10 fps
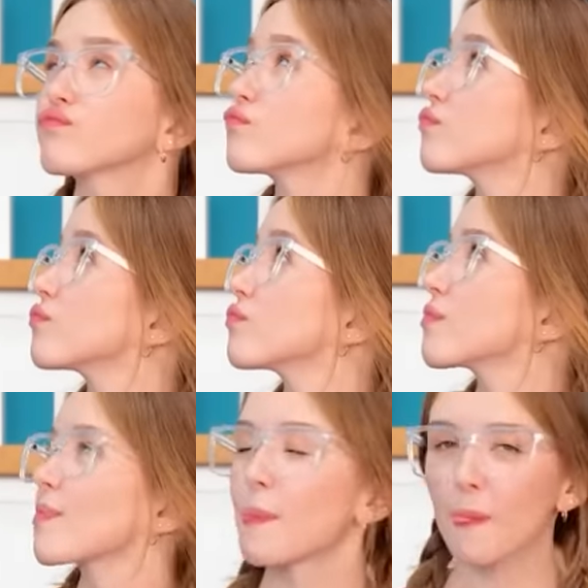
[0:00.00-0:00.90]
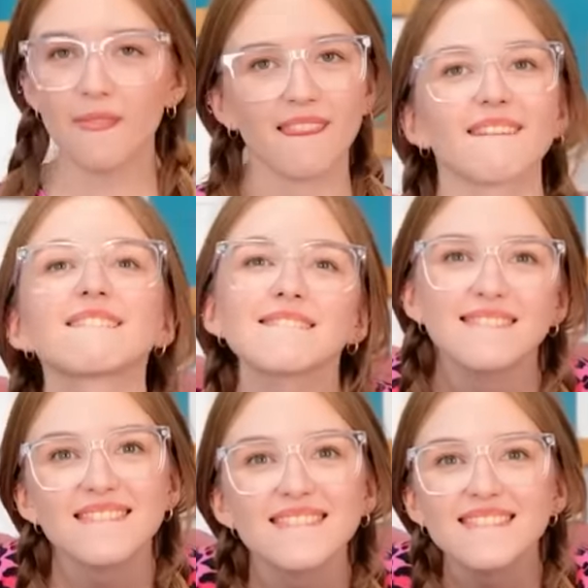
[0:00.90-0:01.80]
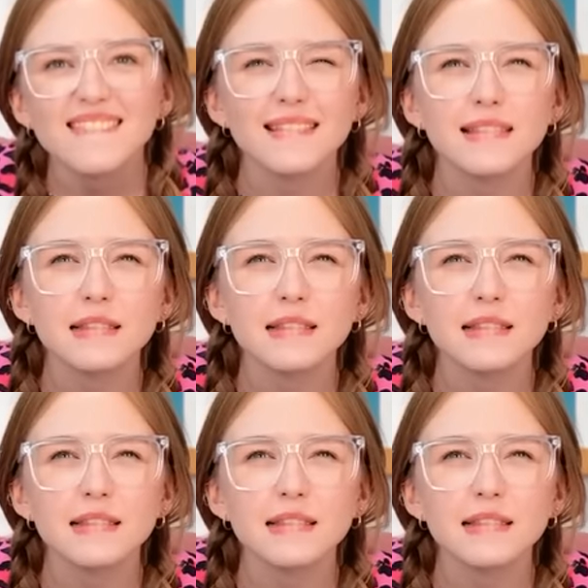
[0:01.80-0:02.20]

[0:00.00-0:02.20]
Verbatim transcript: sitting up straight. Still doing